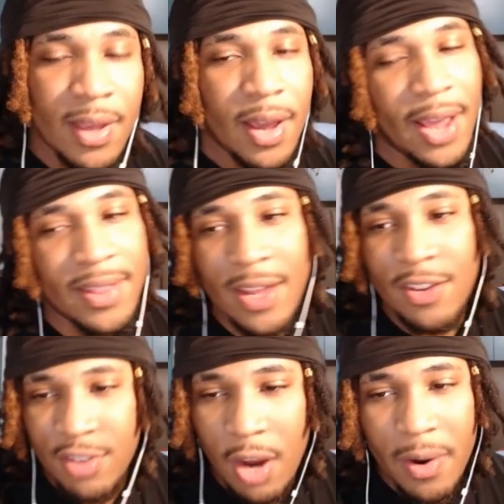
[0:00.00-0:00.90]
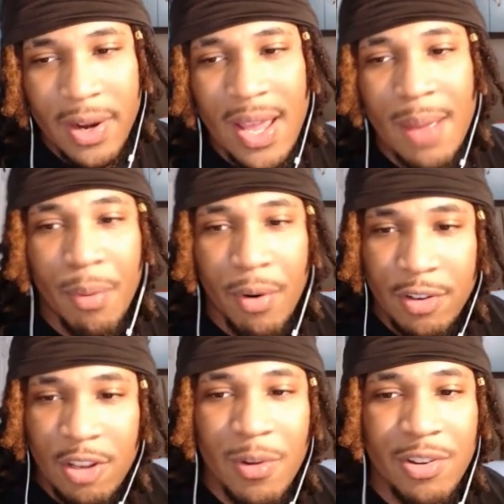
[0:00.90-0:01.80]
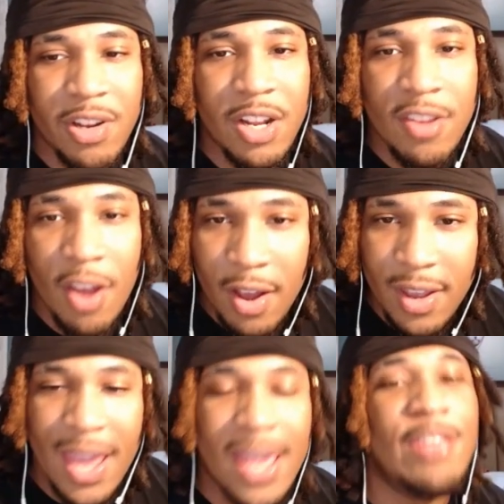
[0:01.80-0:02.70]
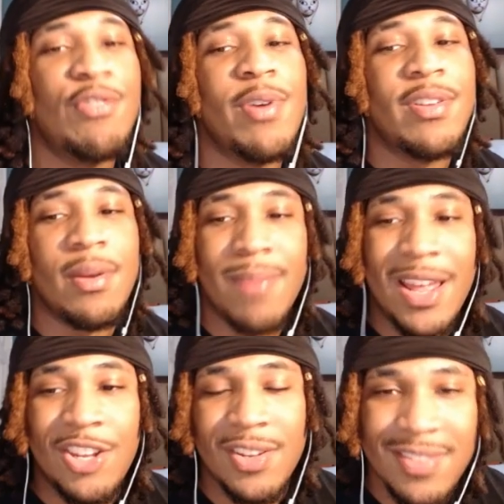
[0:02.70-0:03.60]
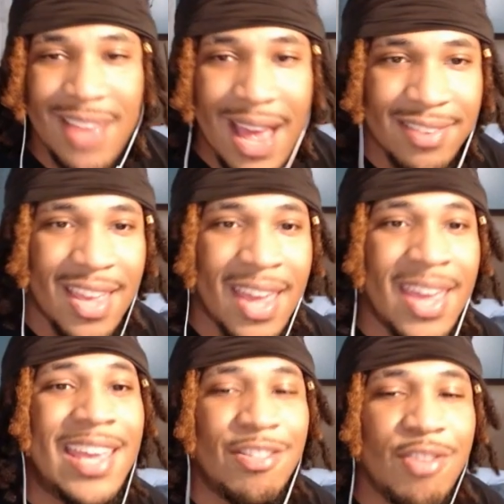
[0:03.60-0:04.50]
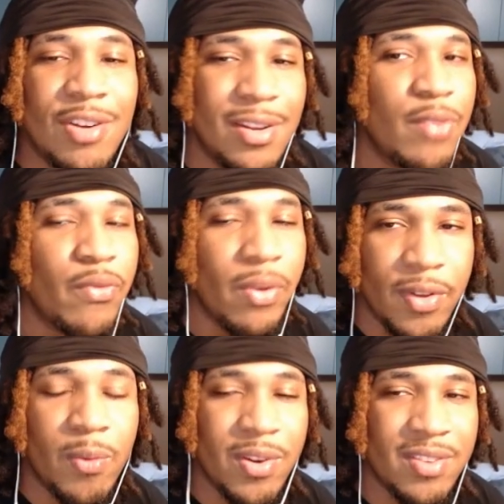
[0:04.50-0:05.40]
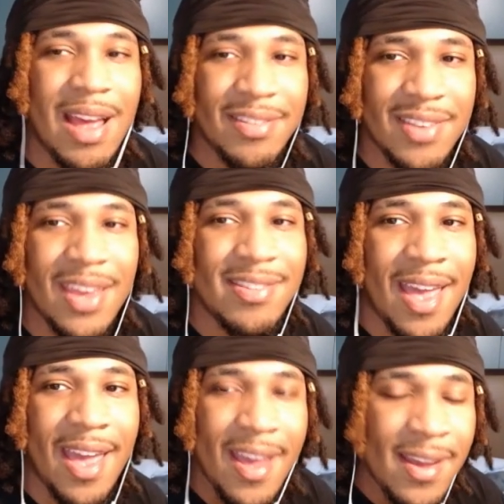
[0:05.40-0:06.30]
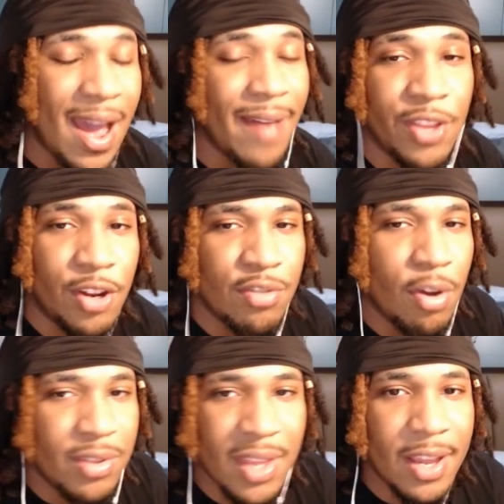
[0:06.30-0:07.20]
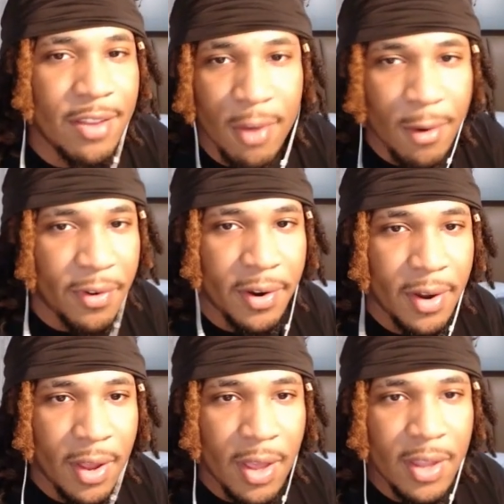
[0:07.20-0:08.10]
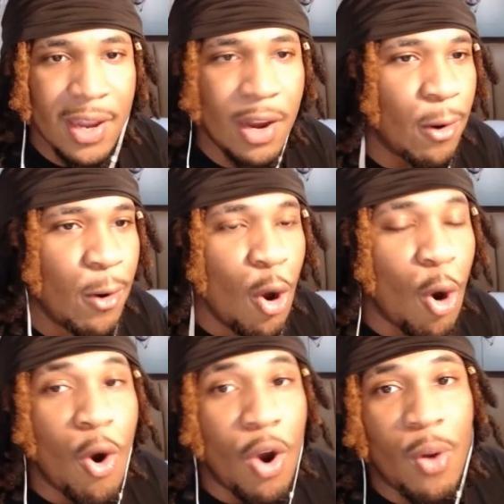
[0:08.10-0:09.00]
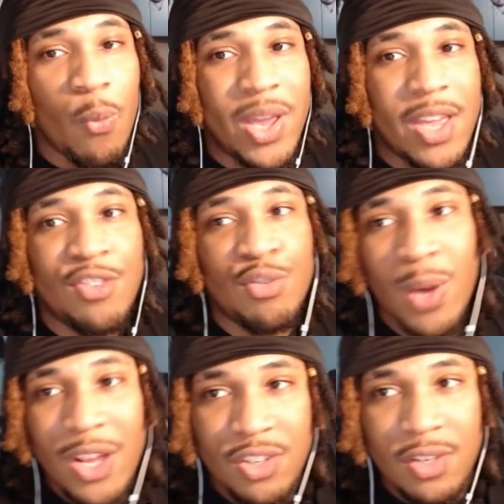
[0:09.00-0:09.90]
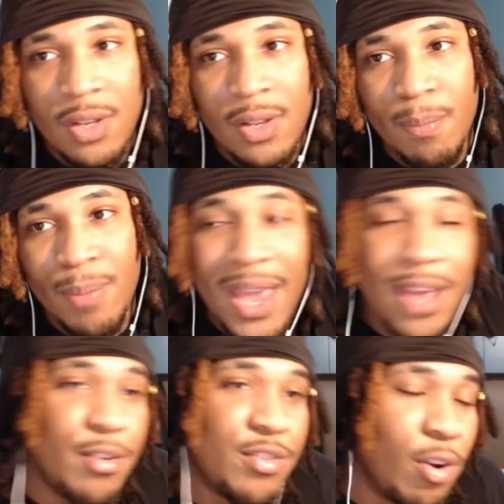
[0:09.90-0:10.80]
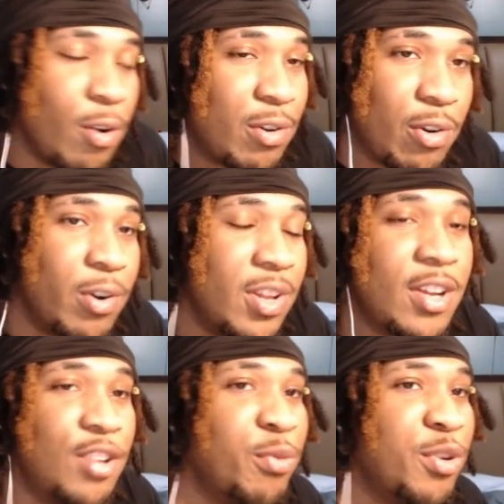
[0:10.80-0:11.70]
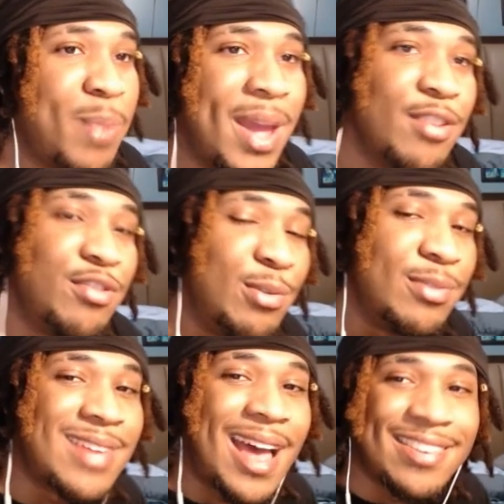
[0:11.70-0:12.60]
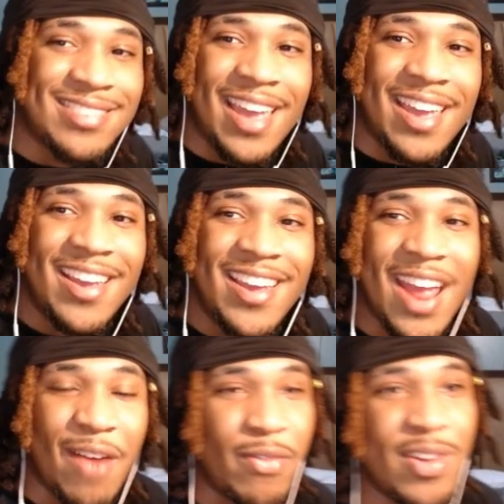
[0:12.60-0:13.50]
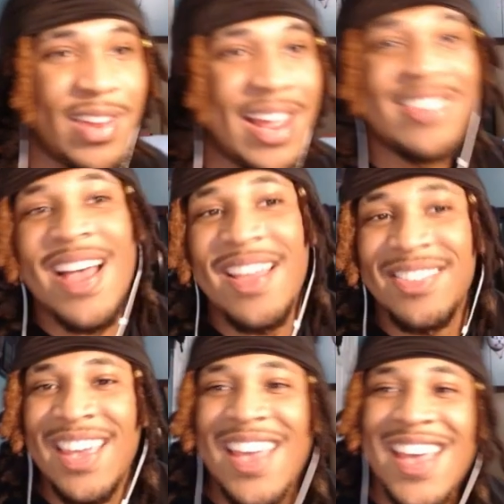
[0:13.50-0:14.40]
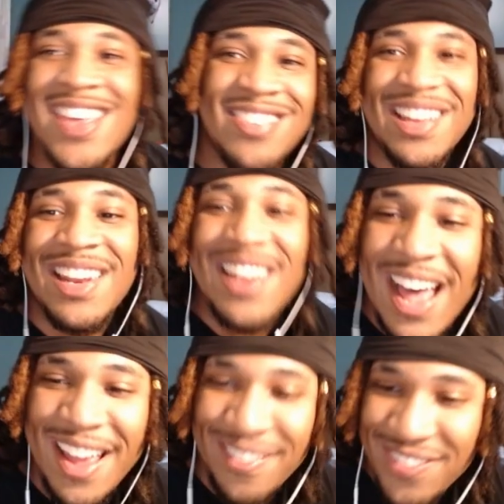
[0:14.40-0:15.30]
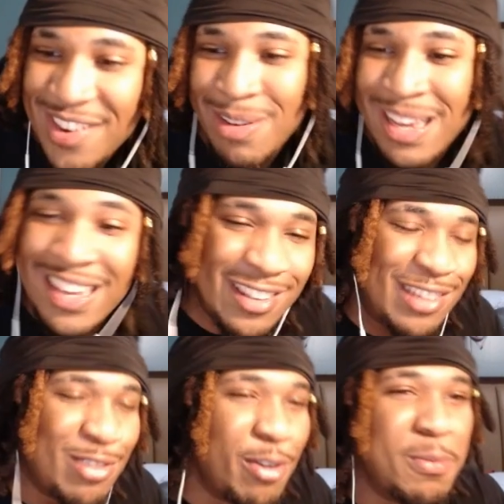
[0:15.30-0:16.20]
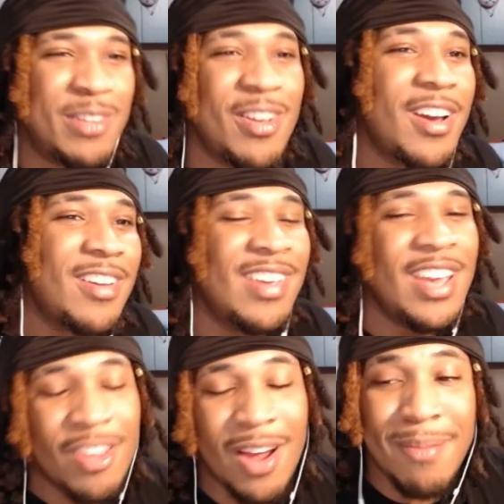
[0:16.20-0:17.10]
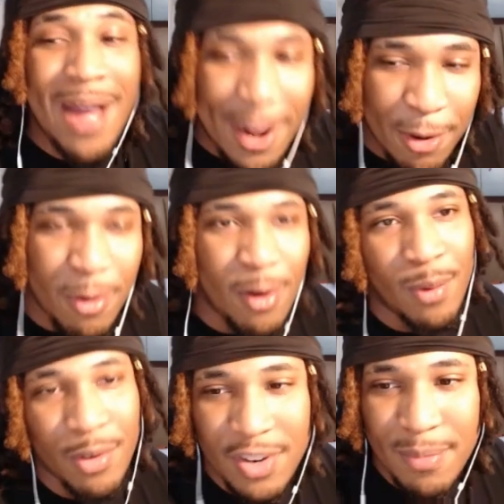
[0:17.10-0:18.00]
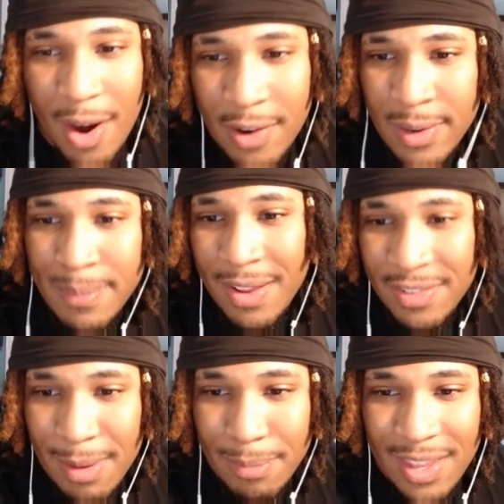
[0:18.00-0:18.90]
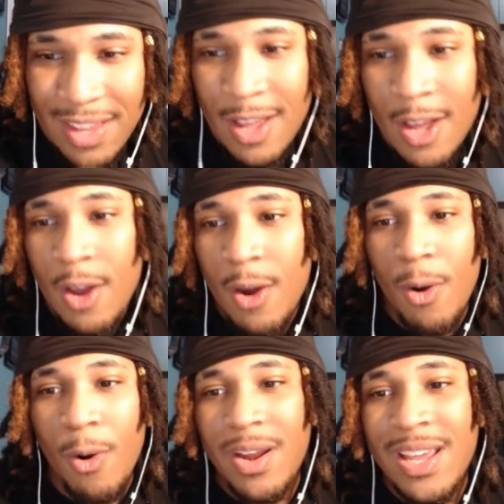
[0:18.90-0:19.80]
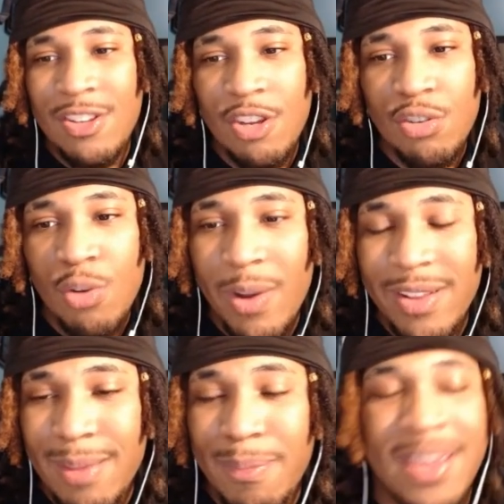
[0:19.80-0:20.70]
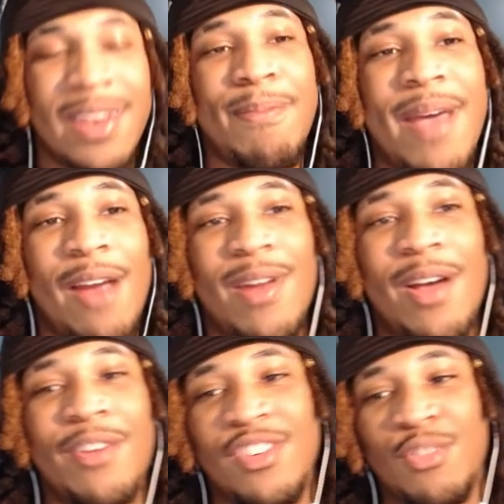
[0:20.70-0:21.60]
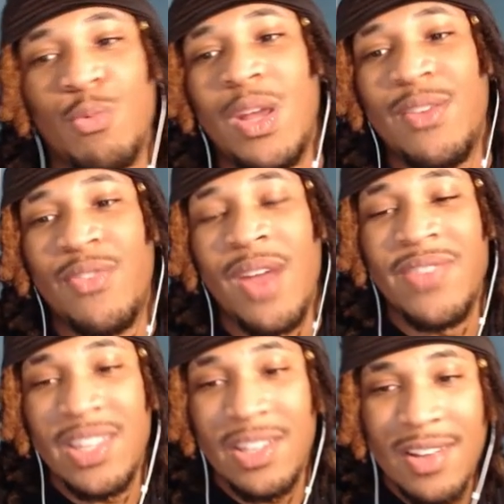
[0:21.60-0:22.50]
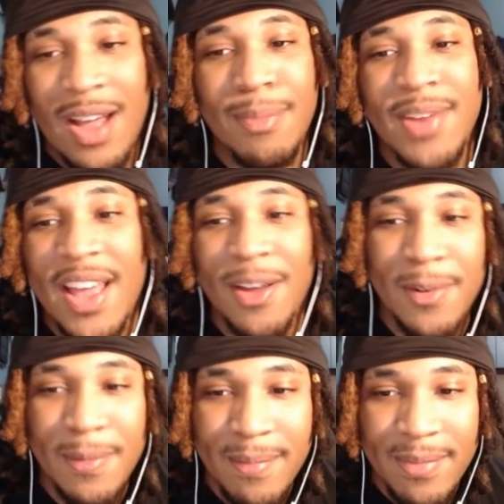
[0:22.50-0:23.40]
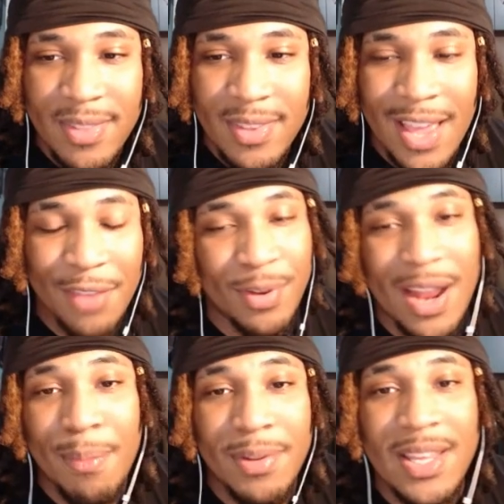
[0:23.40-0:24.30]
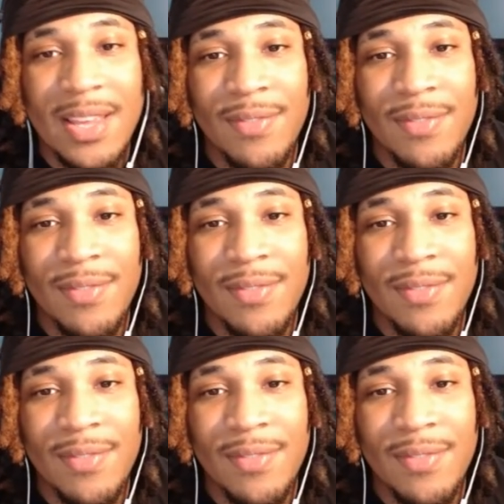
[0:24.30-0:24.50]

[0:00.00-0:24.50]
And then Sarada and Boruto are going to talk. And he's going to mention Sasuke. And he's going to reveal where Sasuke is at after this whole thing is over. You know? Or we can switch panels, or they're gonna switch panels to Sasuke and reveal that Sasuke is still alive, you know, and he's going to be talking to either Amado or Orochimaru about something, or he's just going to be in the background just waiting for everything to calm down. That's what I believe.